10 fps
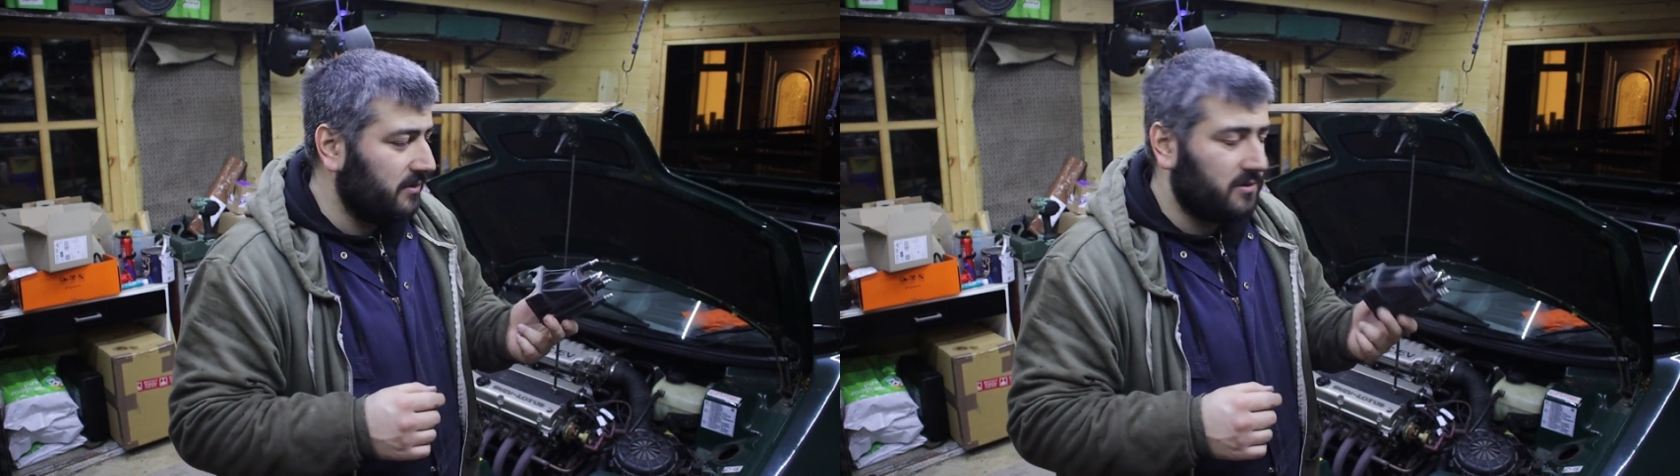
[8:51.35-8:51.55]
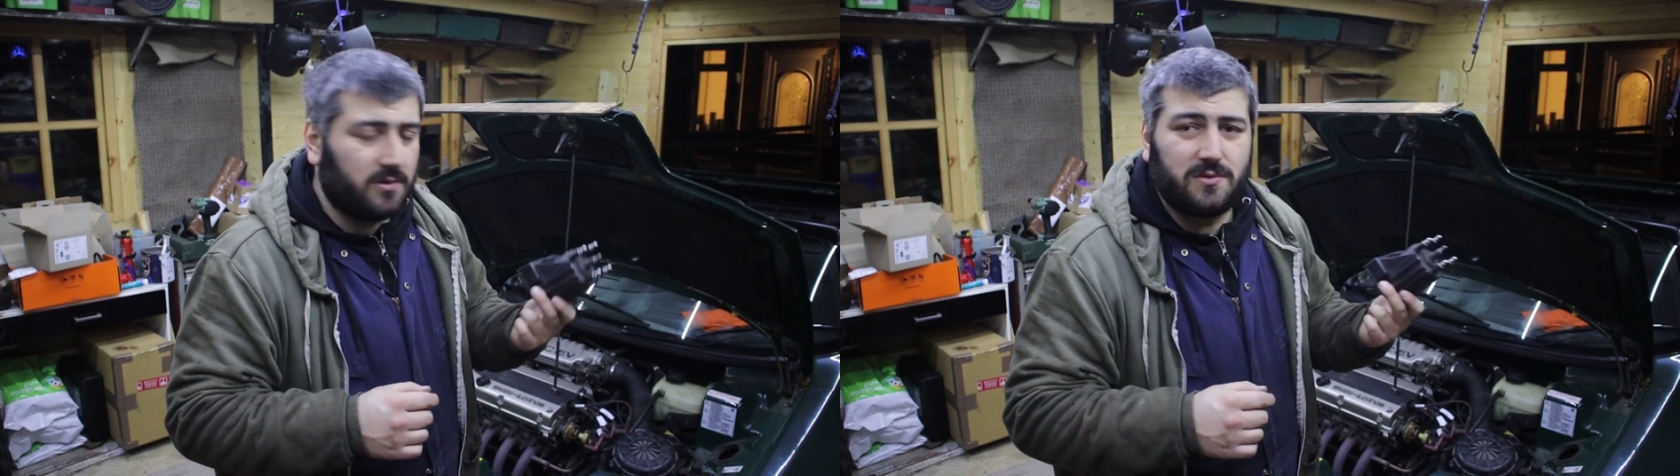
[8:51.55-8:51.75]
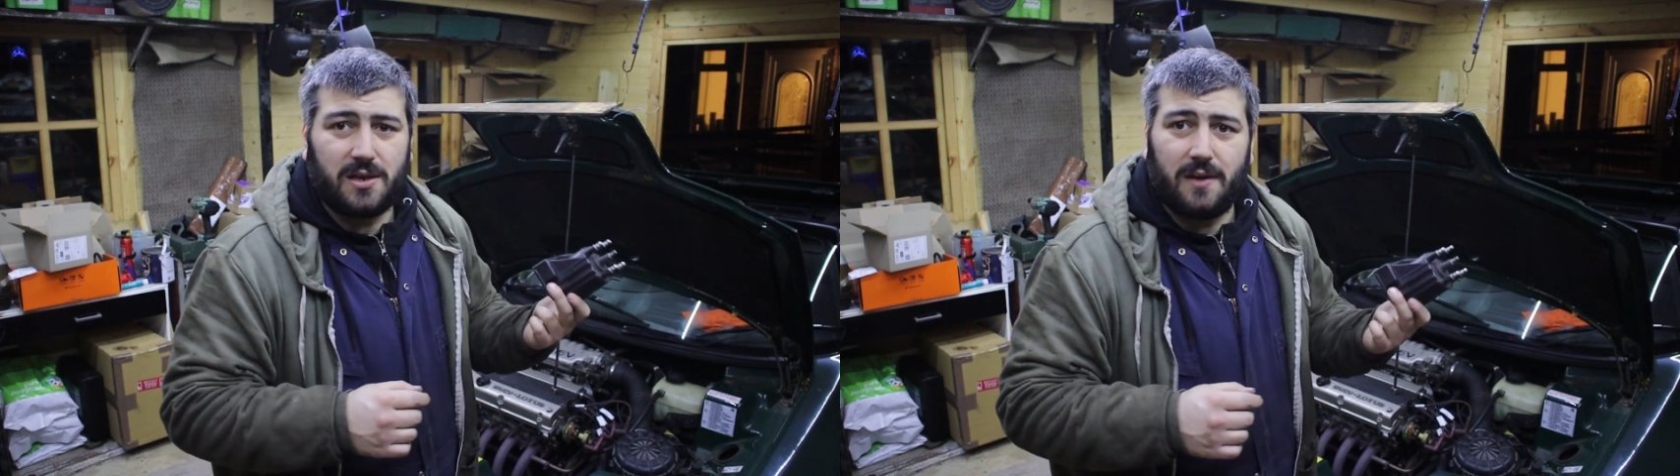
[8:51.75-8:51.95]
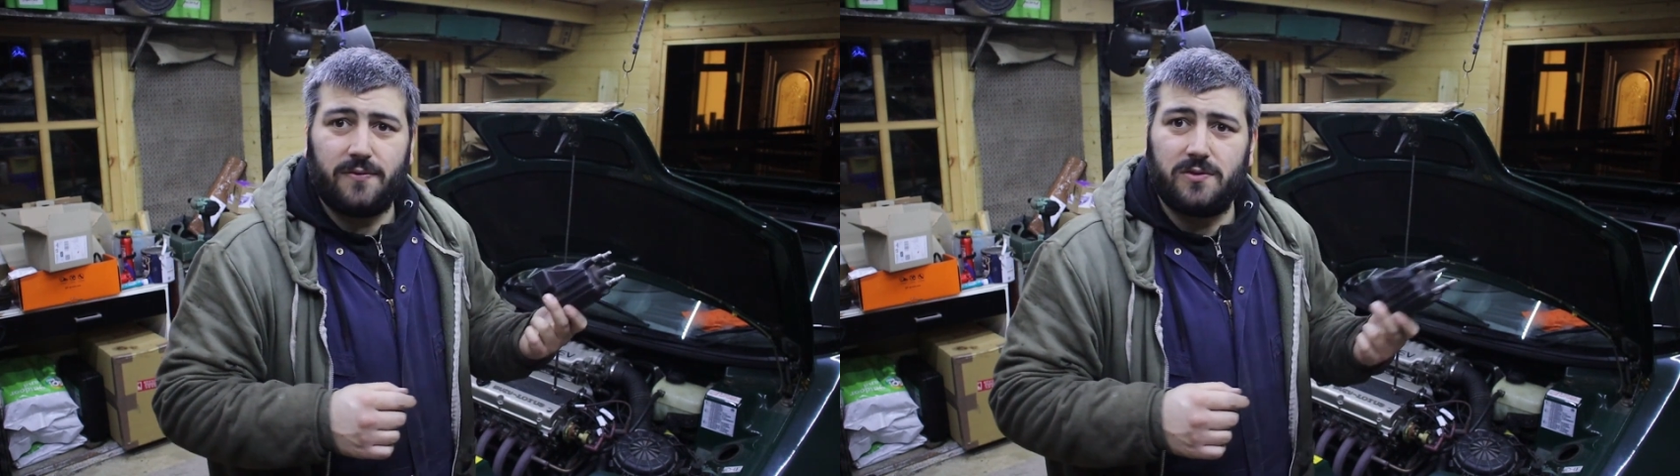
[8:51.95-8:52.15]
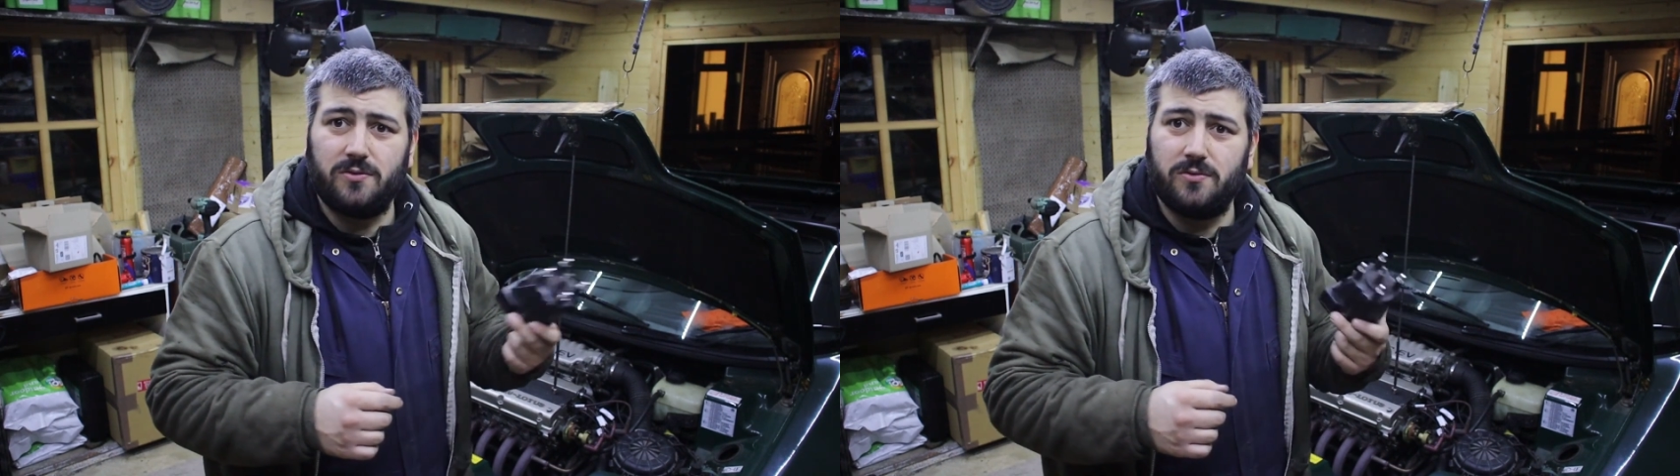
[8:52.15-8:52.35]
you don't
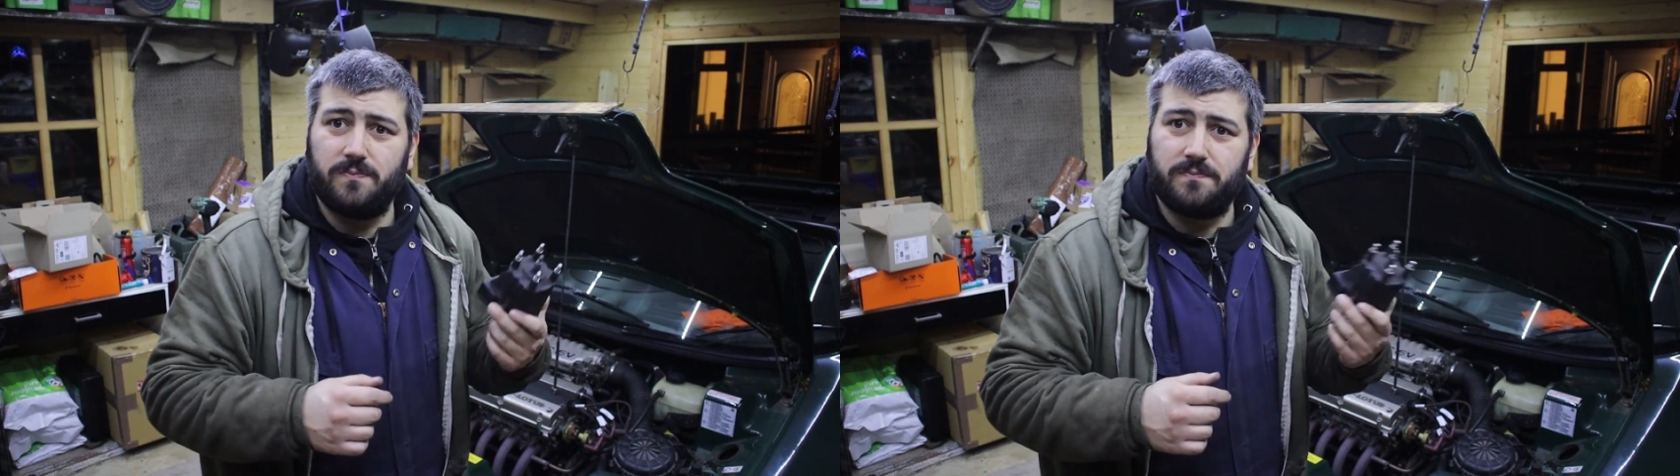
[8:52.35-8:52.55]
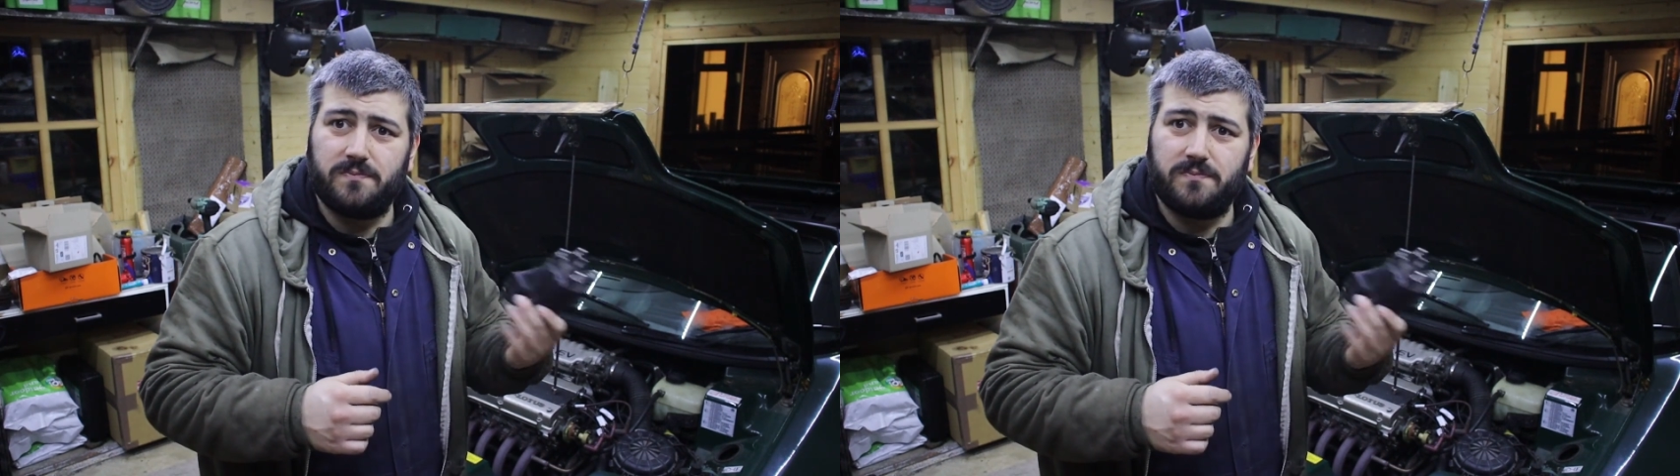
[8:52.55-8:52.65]
have to